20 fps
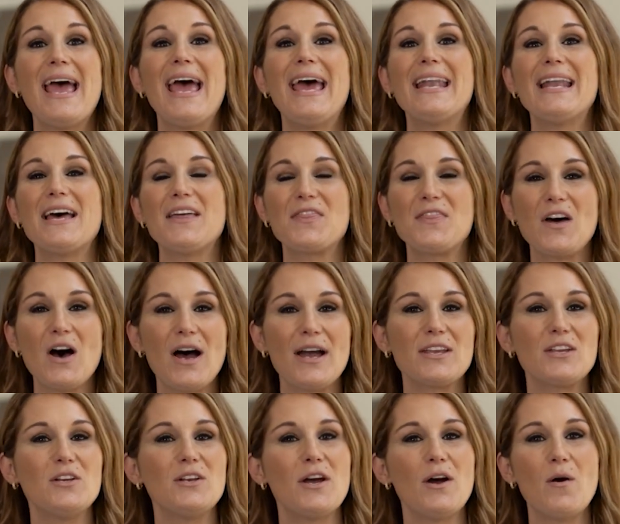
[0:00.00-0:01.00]
and I thought,
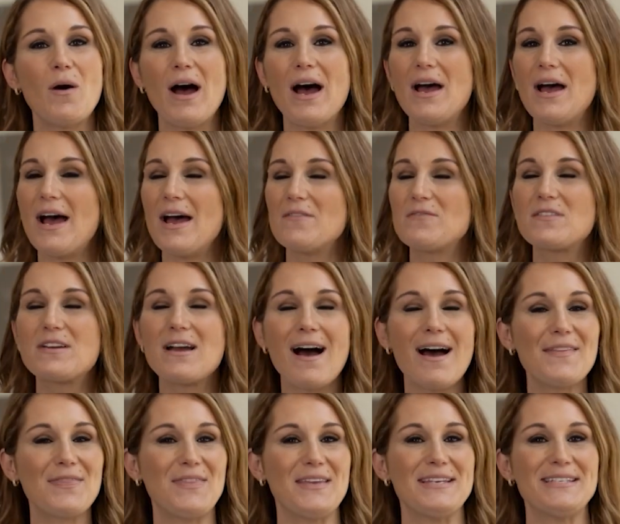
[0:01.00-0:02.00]
you know, I, have
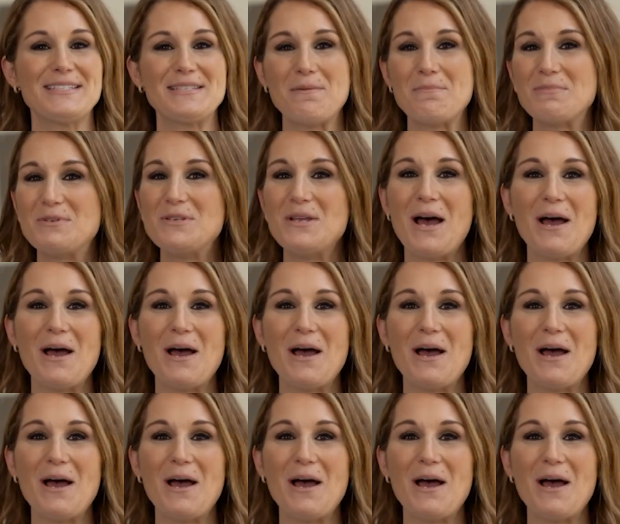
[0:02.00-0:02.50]
got this, I'm,